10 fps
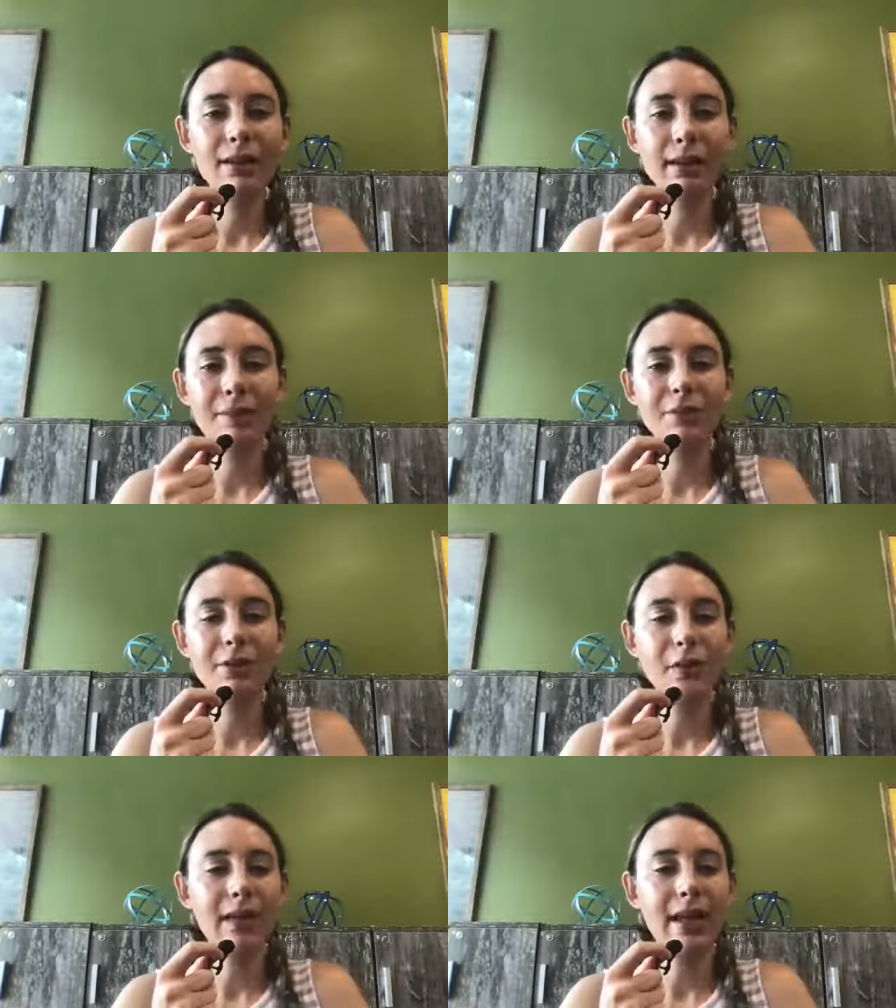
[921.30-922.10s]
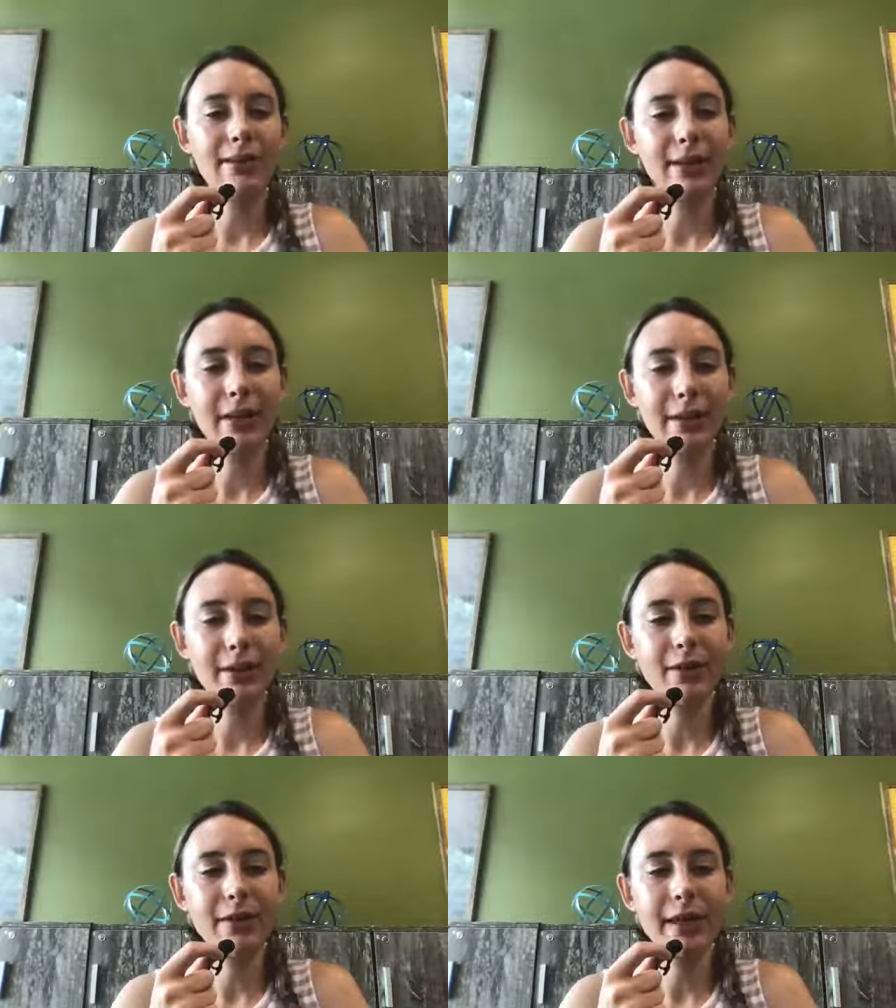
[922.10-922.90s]
Like, I'm so glad to
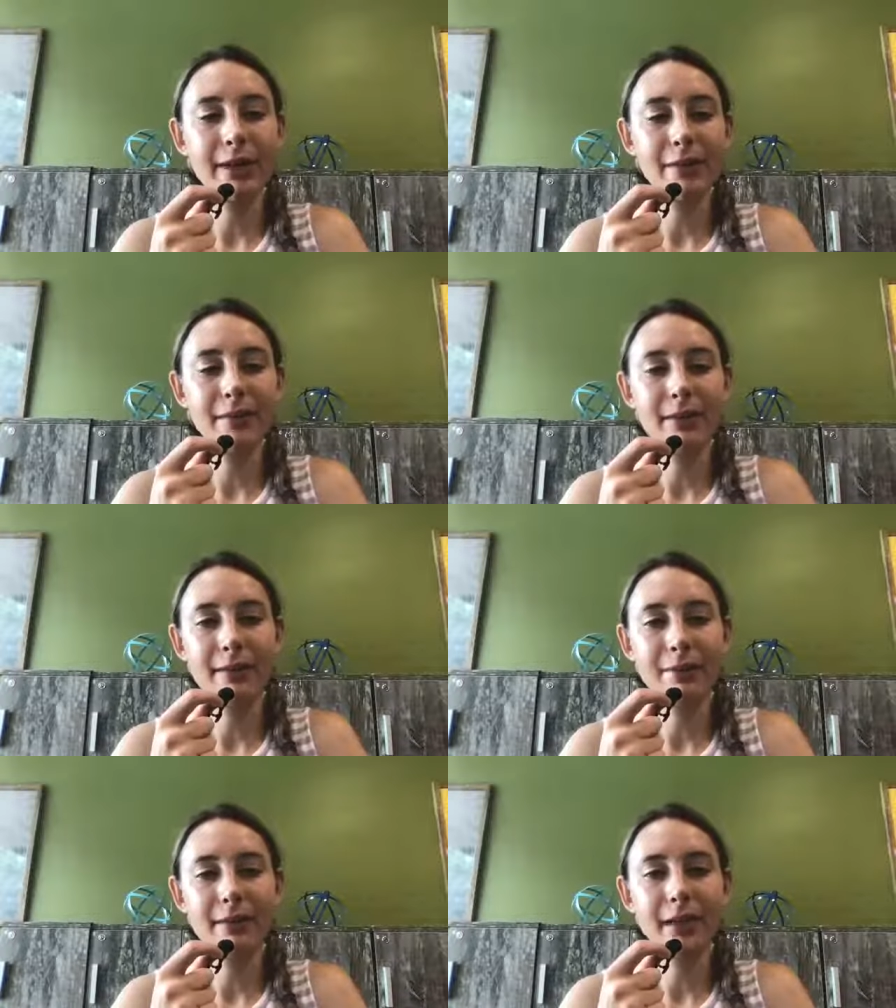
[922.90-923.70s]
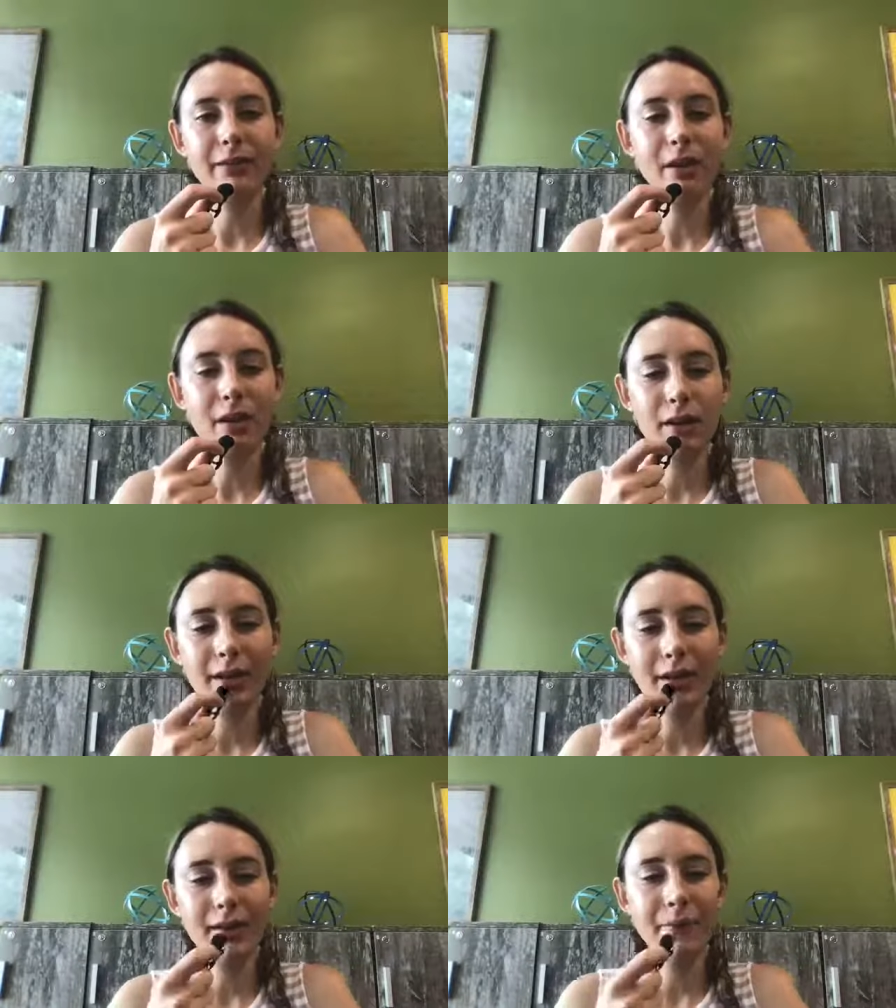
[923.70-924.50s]
hear that you've been there for that long,
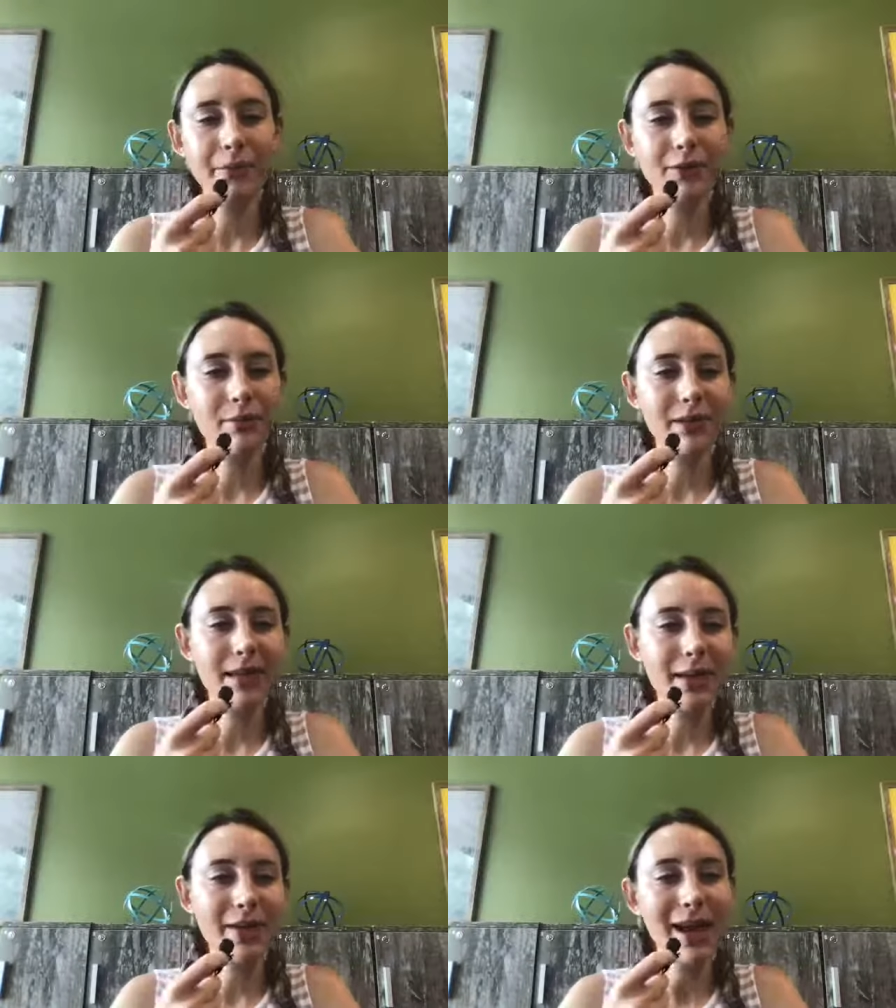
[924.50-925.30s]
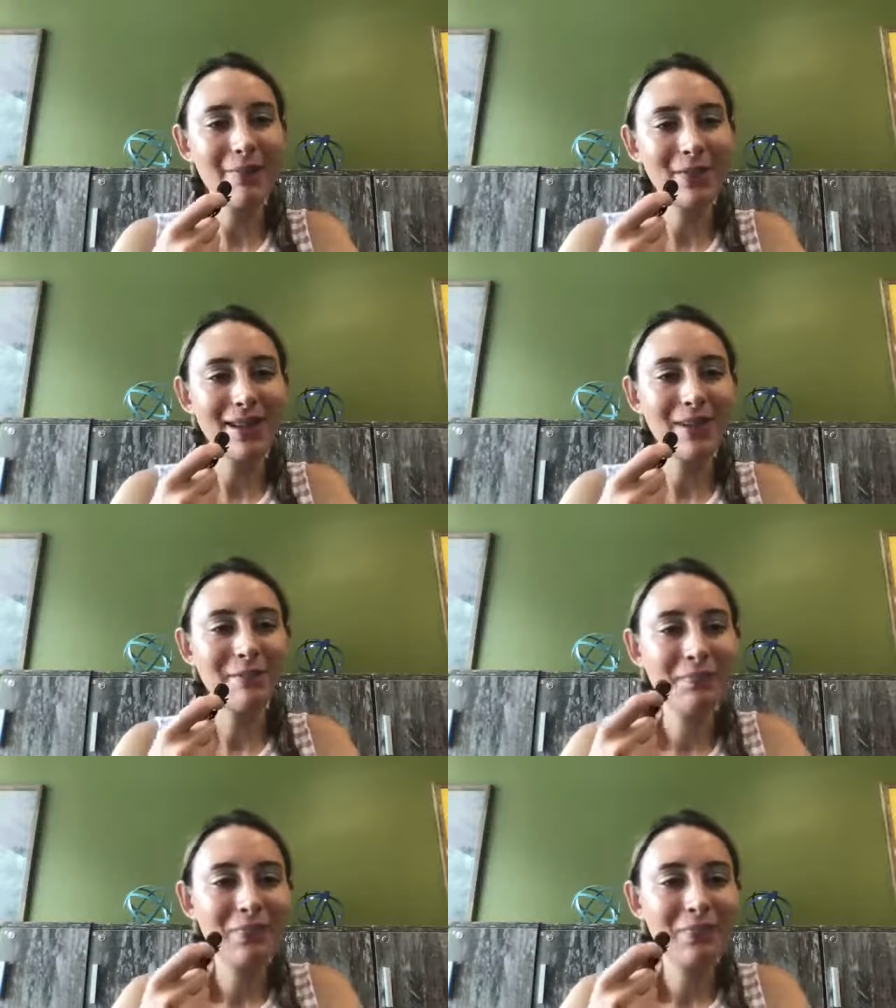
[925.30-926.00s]
and I'm assuming that you're happy.